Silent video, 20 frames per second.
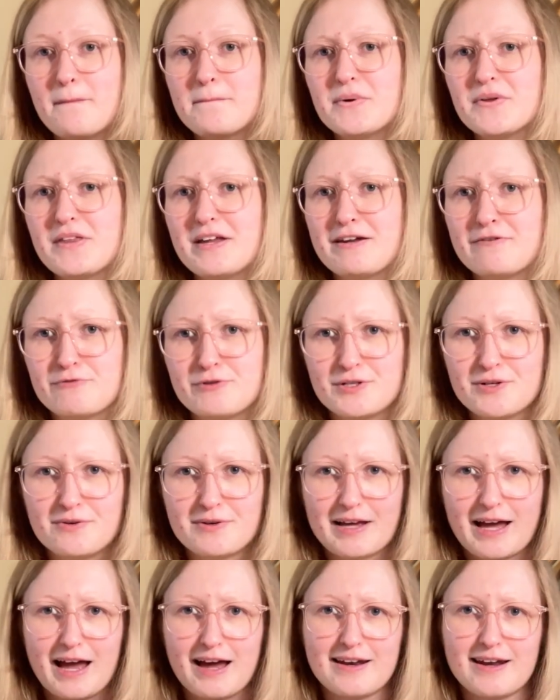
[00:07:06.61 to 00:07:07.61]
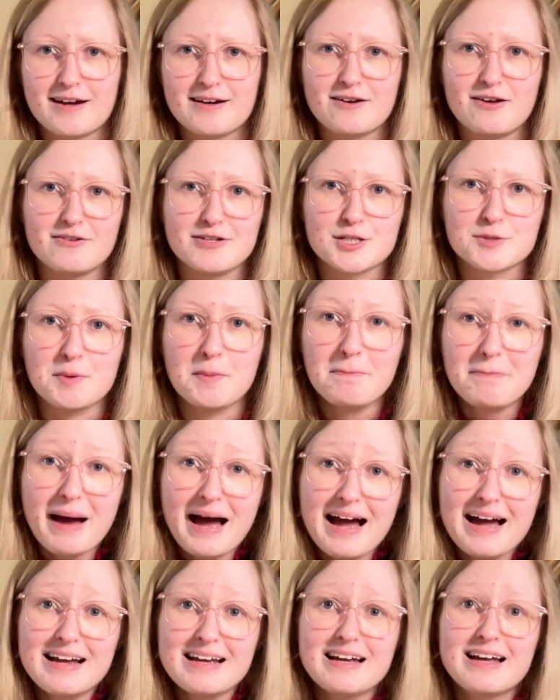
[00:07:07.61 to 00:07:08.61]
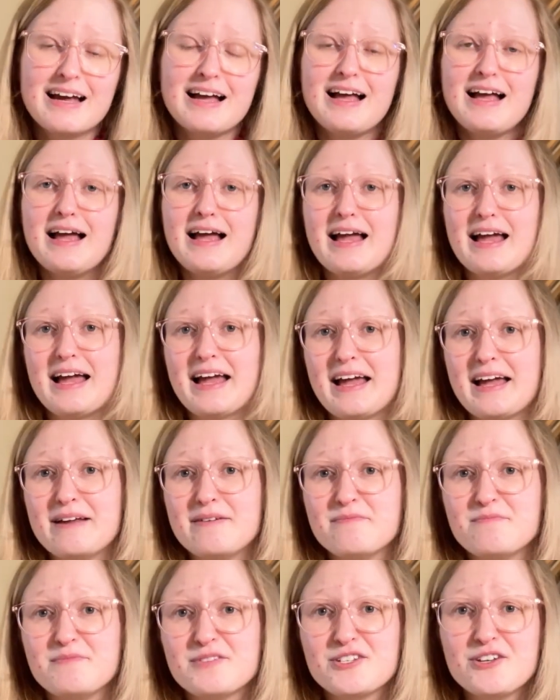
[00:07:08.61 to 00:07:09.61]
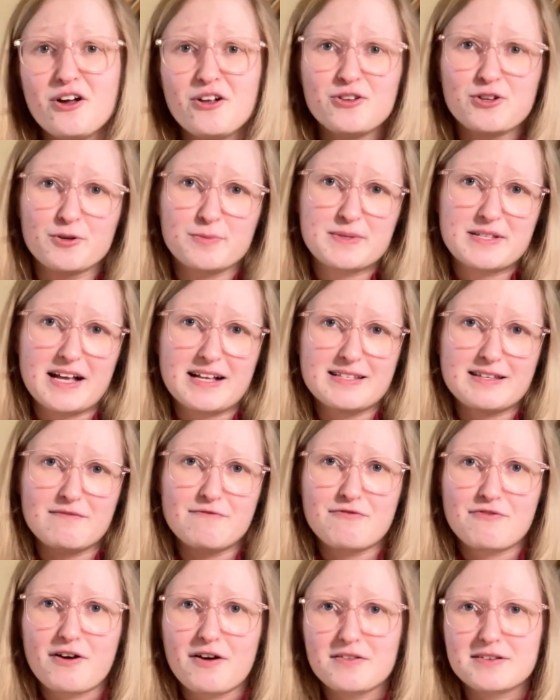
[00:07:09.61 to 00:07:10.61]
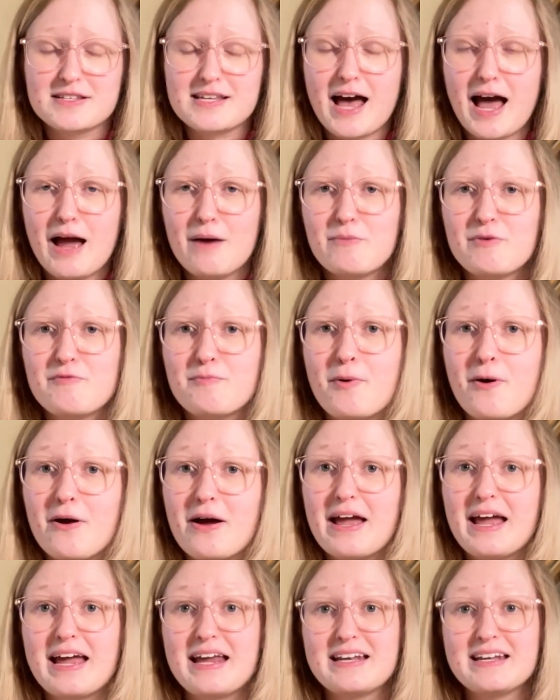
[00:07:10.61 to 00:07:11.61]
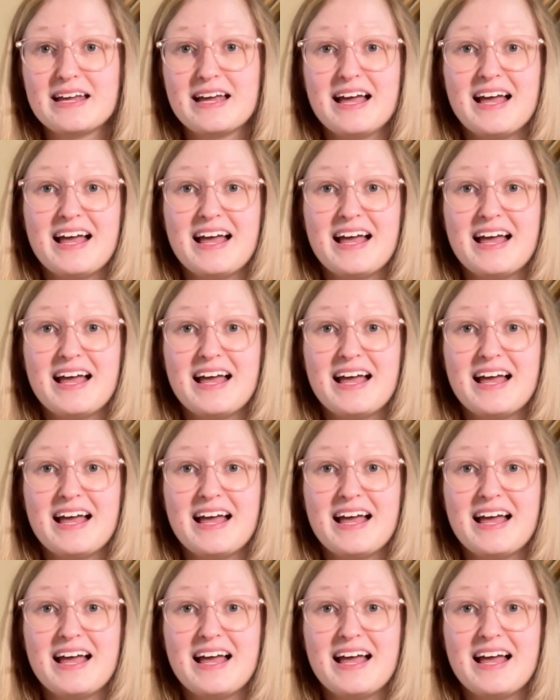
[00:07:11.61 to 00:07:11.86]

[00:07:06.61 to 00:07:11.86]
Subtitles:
But then if we don't get an acknowledgement back, it's not only upsetting for all the time we've put in,